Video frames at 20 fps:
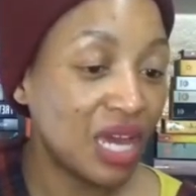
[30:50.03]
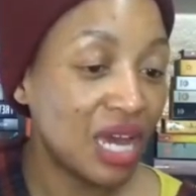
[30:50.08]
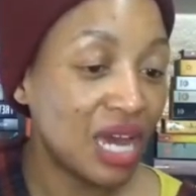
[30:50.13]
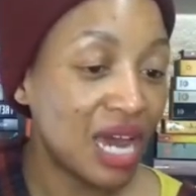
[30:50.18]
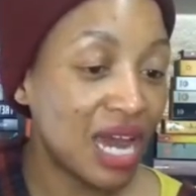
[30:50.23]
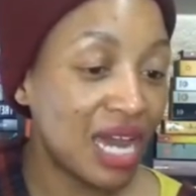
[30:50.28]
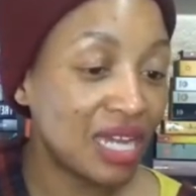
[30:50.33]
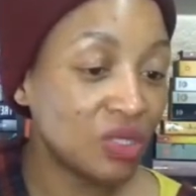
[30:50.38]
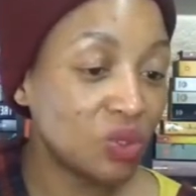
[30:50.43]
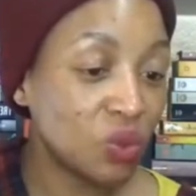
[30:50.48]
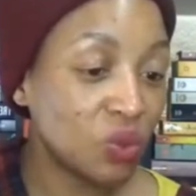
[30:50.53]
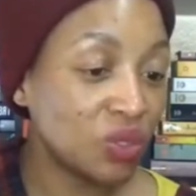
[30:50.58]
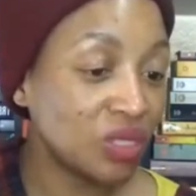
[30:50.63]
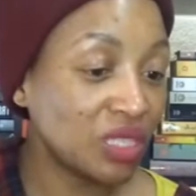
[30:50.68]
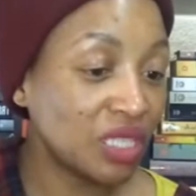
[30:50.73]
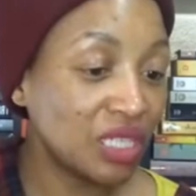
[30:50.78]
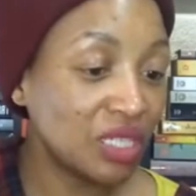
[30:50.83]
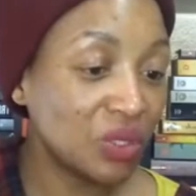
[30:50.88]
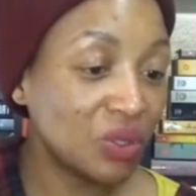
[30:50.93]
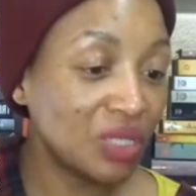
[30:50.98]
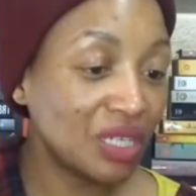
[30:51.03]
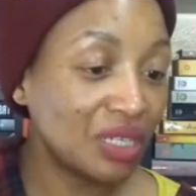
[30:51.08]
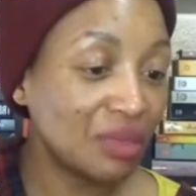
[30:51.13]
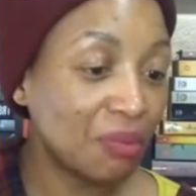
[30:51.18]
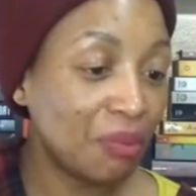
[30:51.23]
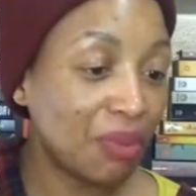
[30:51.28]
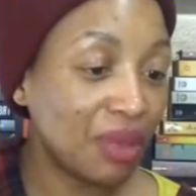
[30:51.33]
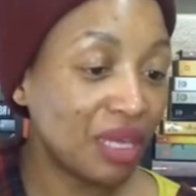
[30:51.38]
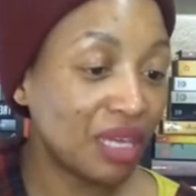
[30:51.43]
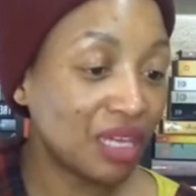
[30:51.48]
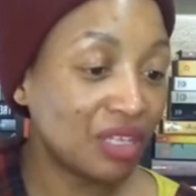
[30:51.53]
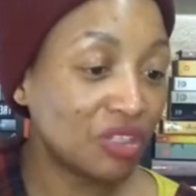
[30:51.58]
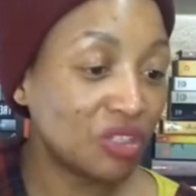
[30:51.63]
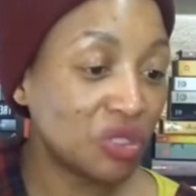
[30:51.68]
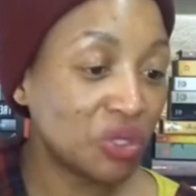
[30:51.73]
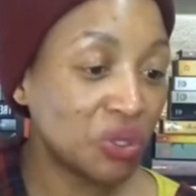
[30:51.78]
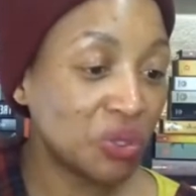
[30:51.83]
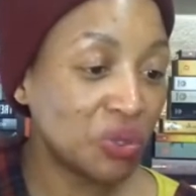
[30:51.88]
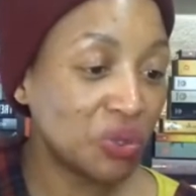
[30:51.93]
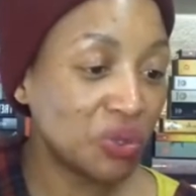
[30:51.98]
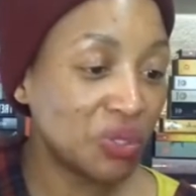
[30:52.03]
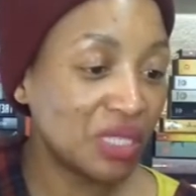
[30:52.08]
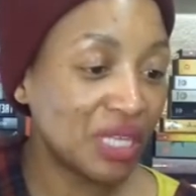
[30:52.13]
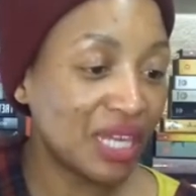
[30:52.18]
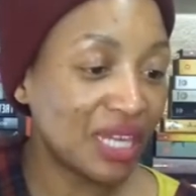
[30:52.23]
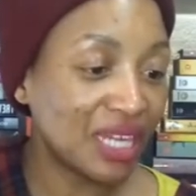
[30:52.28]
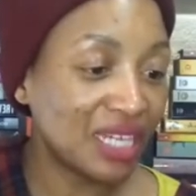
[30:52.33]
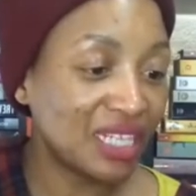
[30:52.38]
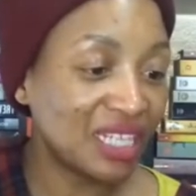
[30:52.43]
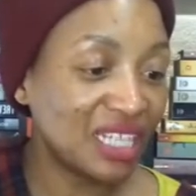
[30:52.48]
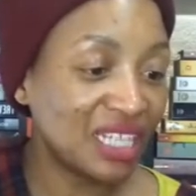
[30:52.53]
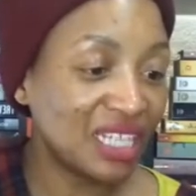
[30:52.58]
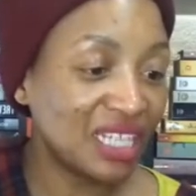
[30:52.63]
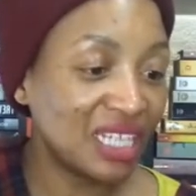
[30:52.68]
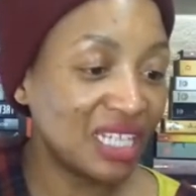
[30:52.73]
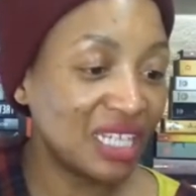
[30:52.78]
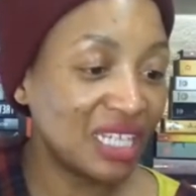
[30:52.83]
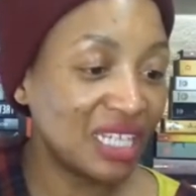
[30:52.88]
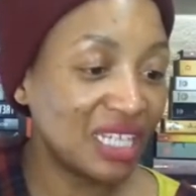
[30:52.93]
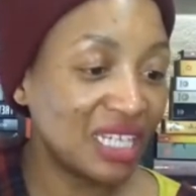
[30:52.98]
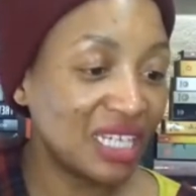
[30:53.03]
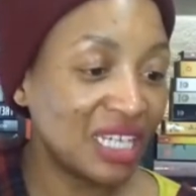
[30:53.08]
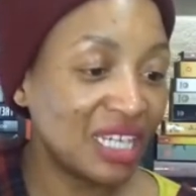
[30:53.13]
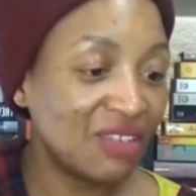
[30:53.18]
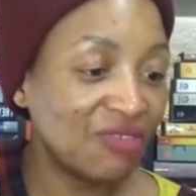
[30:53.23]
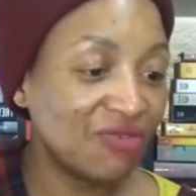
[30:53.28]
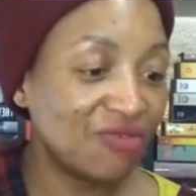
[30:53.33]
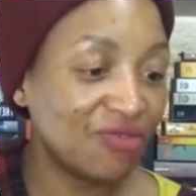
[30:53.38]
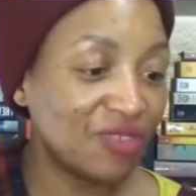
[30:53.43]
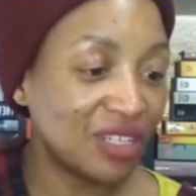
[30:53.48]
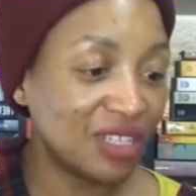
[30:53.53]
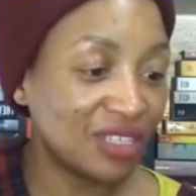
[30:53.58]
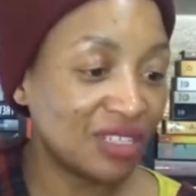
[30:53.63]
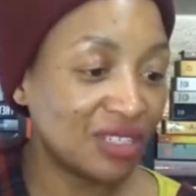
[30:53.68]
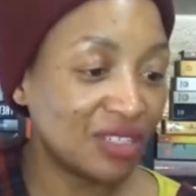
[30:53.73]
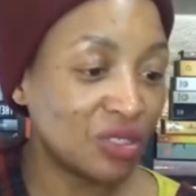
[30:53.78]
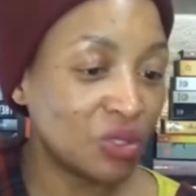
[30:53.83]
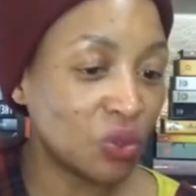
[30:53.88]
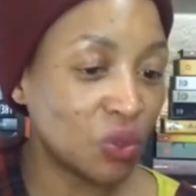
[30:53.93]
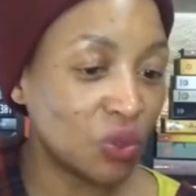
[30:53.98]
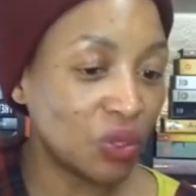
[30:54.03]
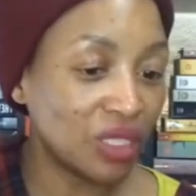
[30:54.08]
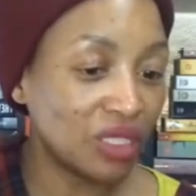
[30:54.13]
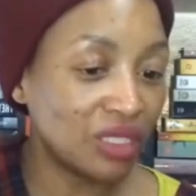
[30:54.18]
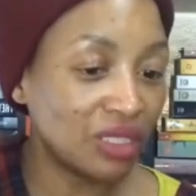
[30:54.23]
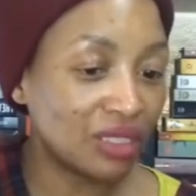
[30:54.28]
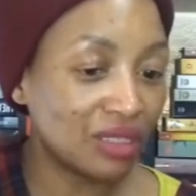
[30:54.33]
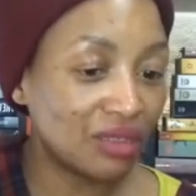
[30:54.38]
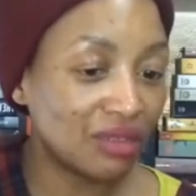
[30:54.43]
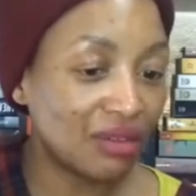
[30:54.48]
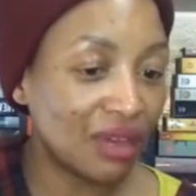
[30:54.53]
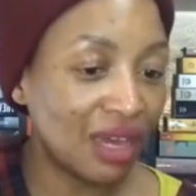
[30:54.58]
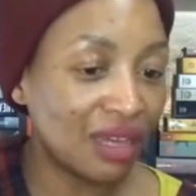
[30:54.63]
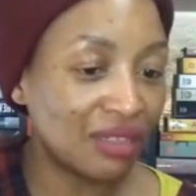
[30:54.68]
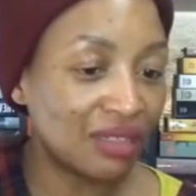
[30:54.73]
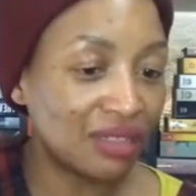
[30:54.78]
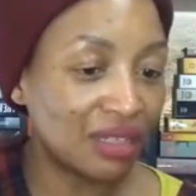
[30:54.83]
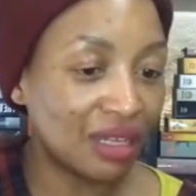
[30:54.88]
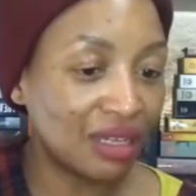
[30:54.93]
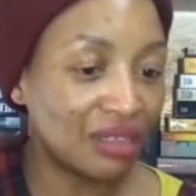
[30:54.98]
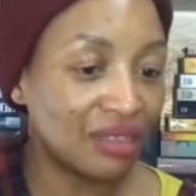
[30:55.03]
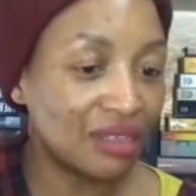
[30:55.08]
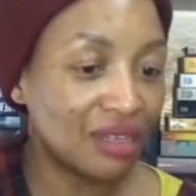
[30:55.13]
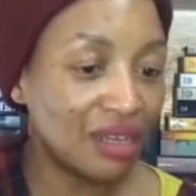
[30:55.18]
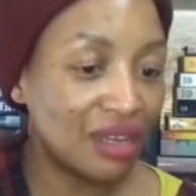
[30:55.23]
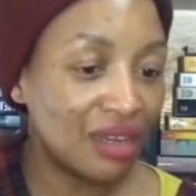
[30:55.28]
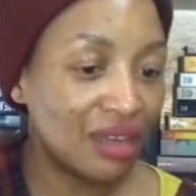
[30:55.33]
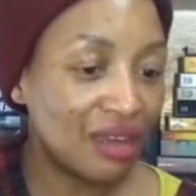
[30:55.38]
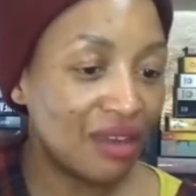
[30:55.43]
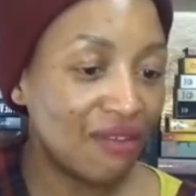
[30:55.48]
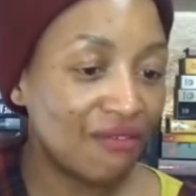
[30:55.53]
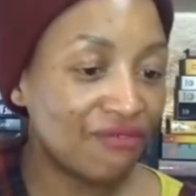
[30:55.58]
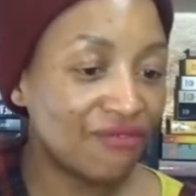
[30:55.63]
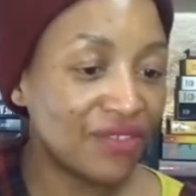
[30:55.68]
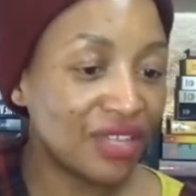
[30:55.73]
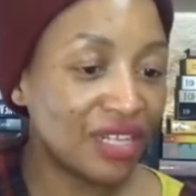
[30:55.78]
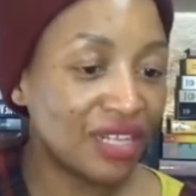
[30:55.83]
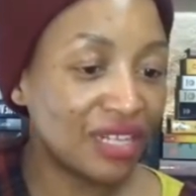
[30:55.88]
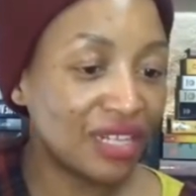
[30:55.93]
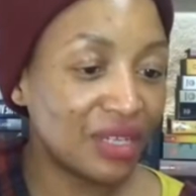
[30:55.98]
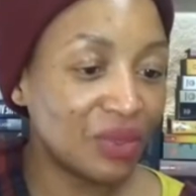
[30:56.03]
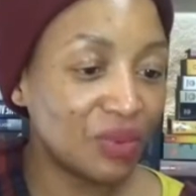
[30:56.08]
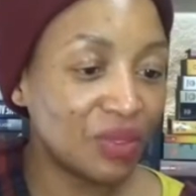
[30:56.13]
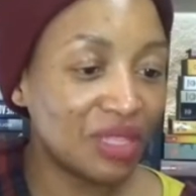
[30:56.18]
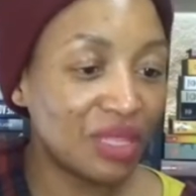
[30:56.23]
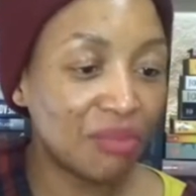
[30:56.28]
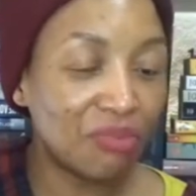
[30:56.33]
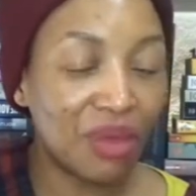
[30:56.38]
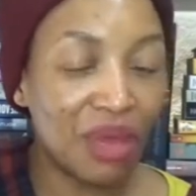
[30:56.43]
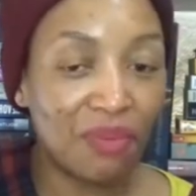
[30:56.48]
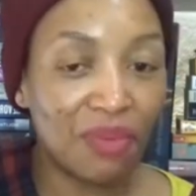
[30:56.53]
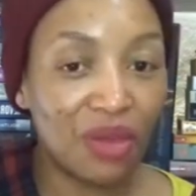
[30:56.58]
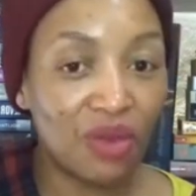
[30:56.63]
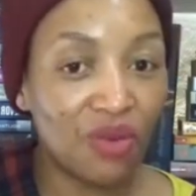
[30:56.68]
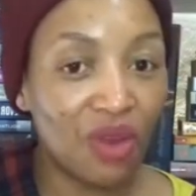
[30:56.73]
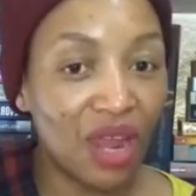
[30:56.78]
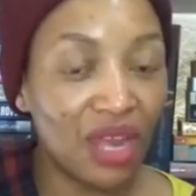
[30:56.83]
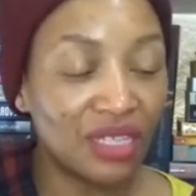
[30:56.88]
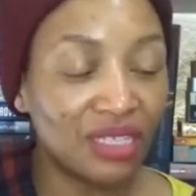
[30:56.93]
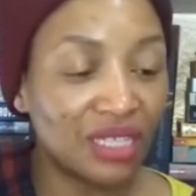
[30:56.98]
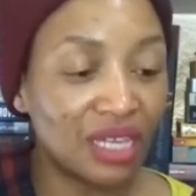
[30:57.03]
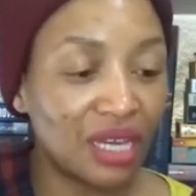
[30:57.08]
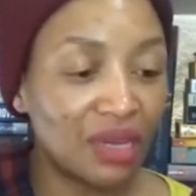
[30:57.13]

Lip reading: I don't think you can pick and choose like an E-fit, Joyce, I said, fiddling with the pepper grinder.